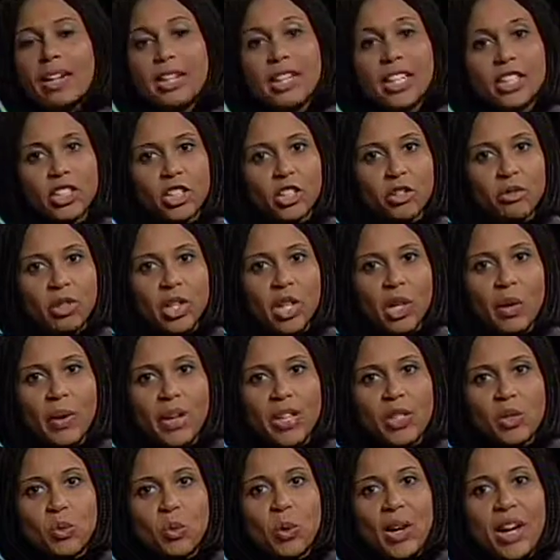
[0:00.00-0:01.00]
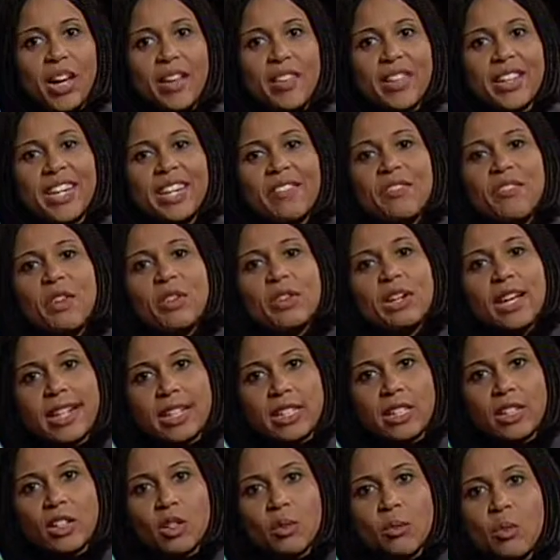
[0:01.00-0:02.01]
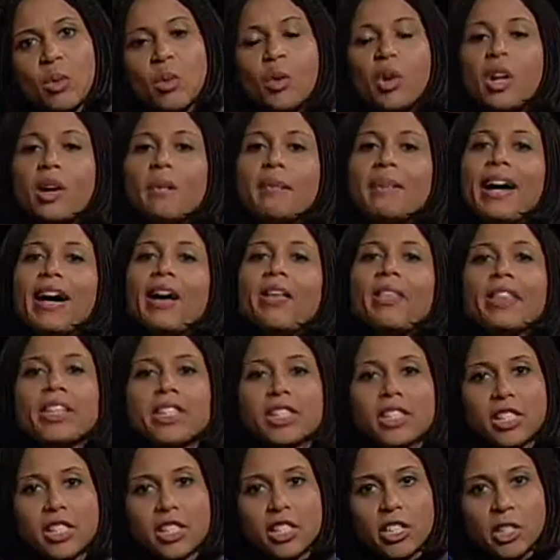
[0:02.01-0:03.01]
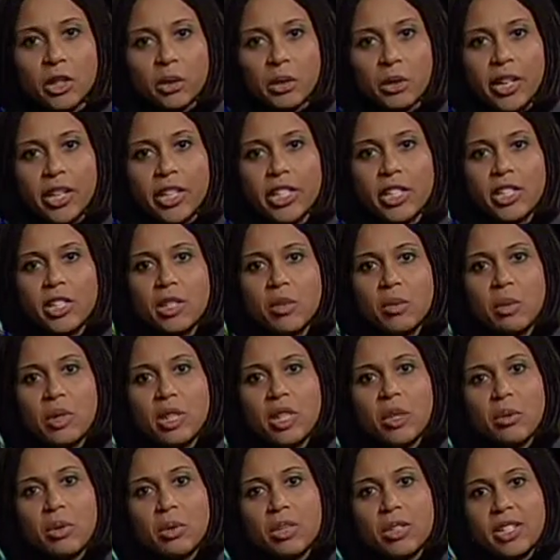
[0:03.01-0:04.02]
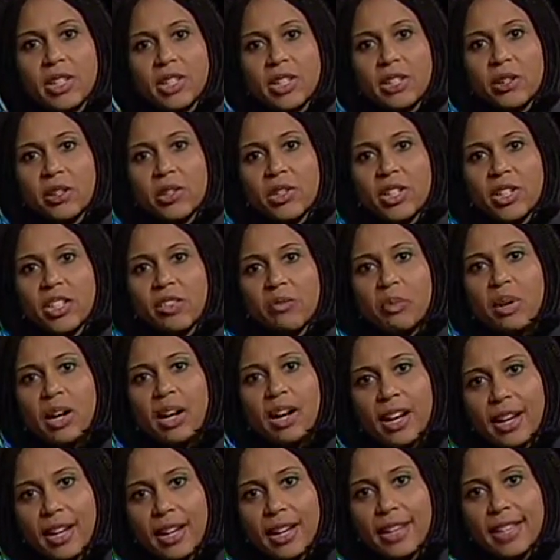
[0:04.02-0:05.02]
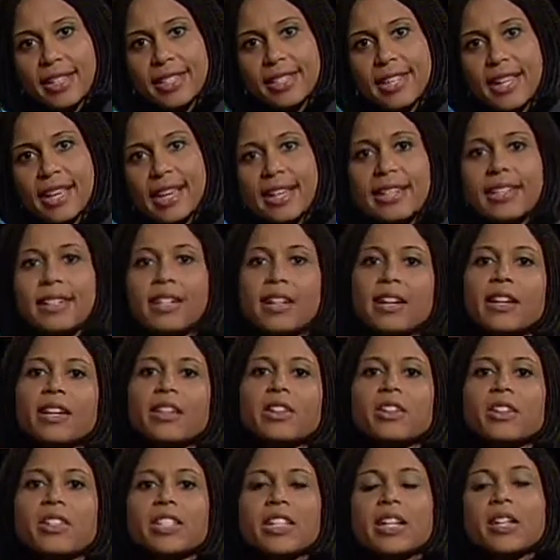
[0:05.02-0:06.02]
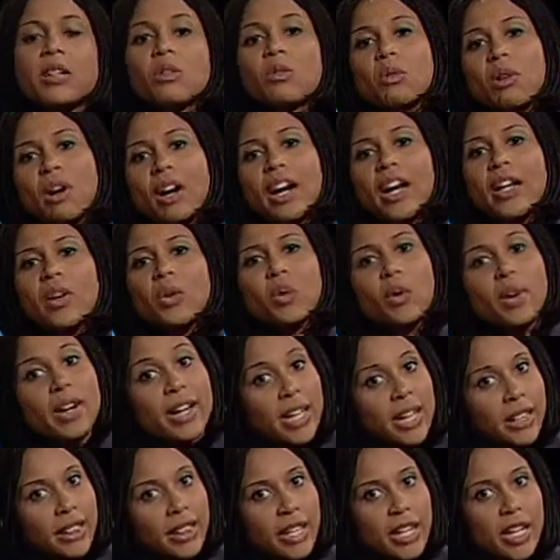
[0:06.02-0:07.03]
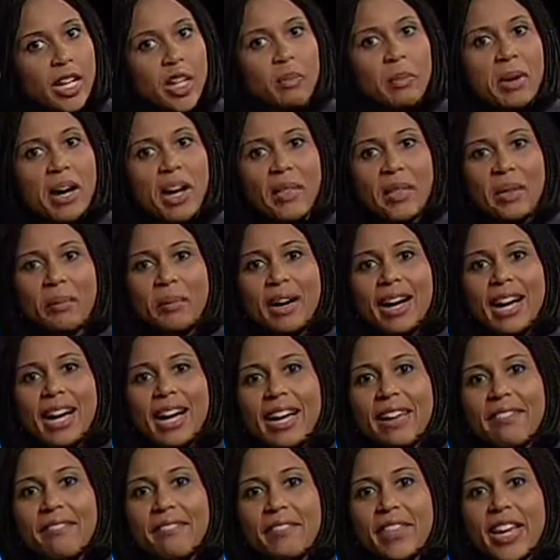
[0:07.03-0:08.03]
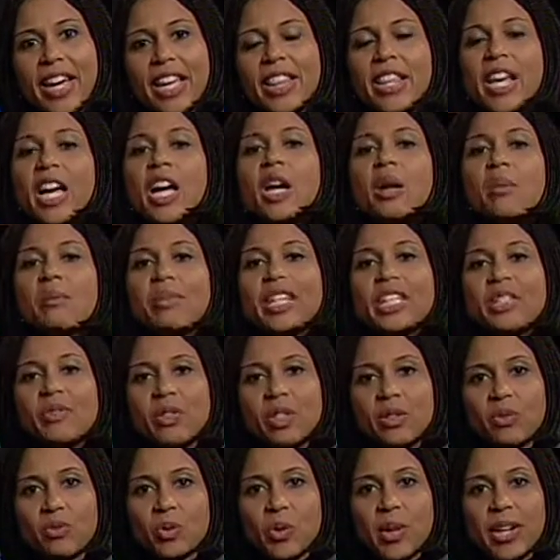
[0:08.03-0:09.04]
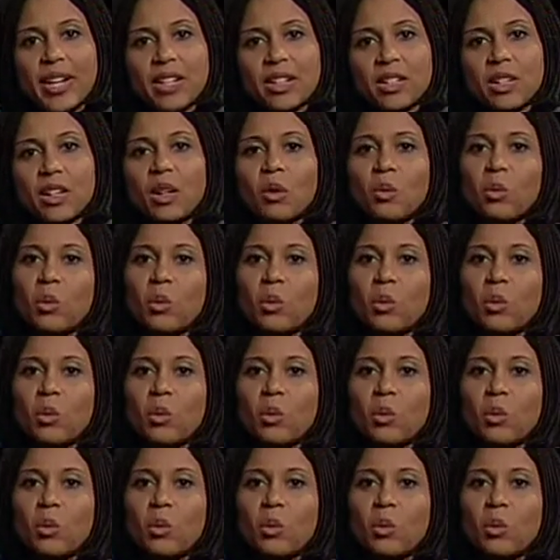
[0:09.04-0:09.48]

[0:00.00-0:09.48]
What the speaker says: to let you know as well that if you'd like to learn more about this situation with the persecution of Baha'is and others in Iran, or anything about the Baha'i faith, please feel free to call